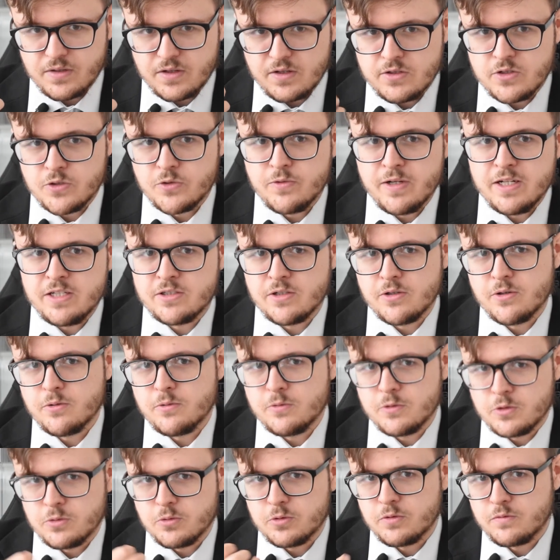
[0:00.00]

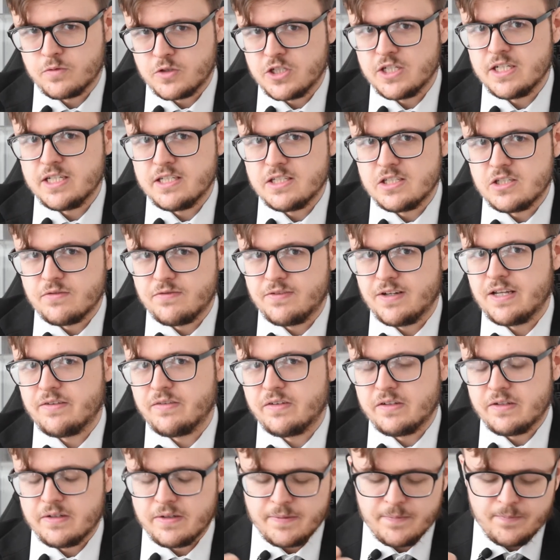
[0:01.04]
Dorito sort of cheese flavor.